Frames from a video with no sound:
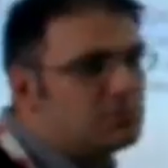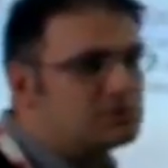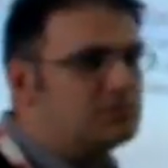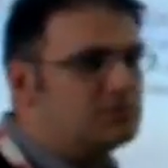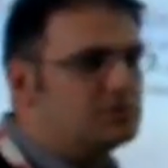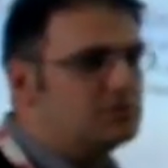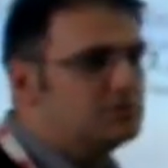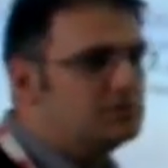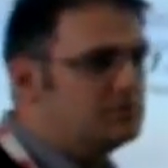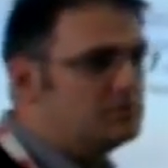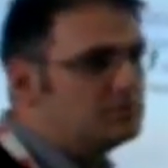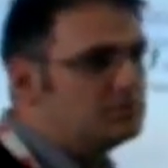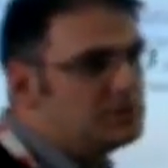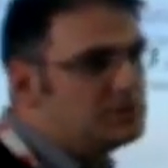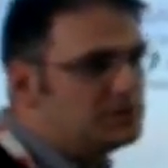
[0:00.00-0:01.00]
to
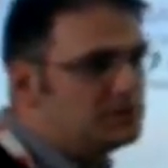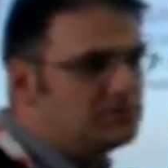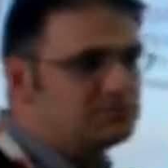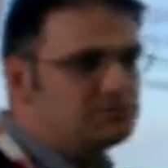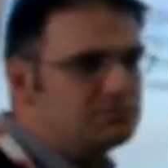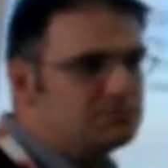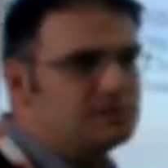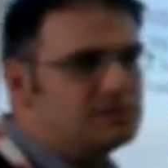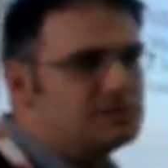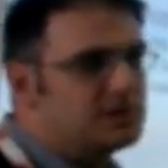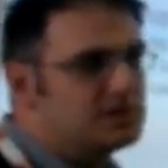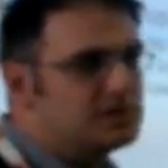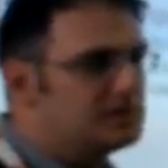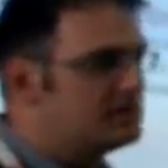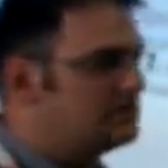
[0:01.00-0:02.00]
be discussed
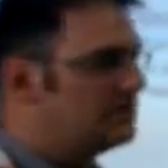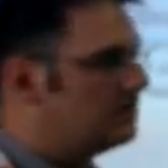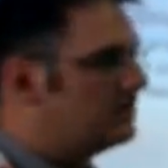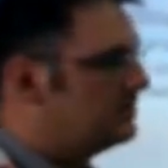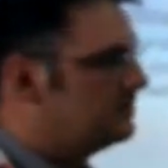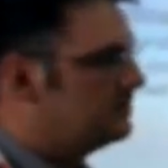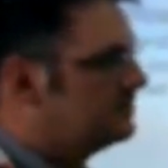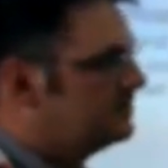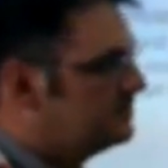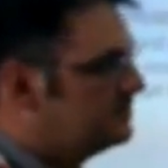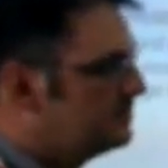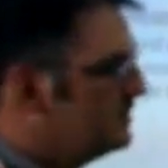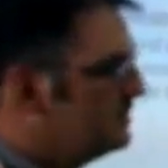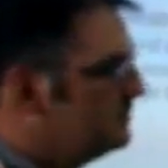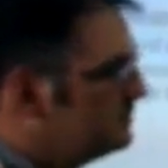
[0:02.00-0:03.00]
or
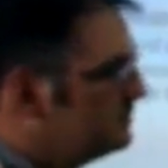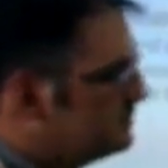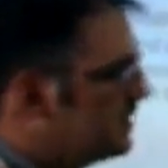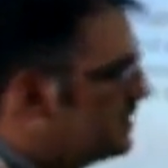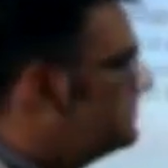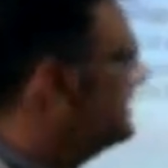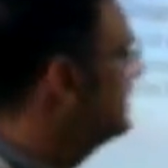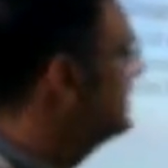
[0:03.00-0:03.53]
and the